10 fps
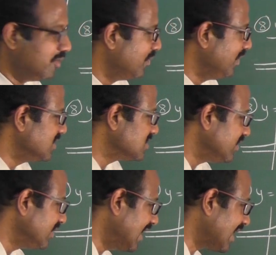Means
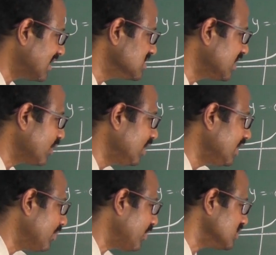they are considering only
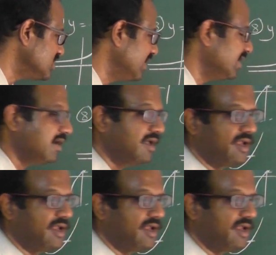the positive and the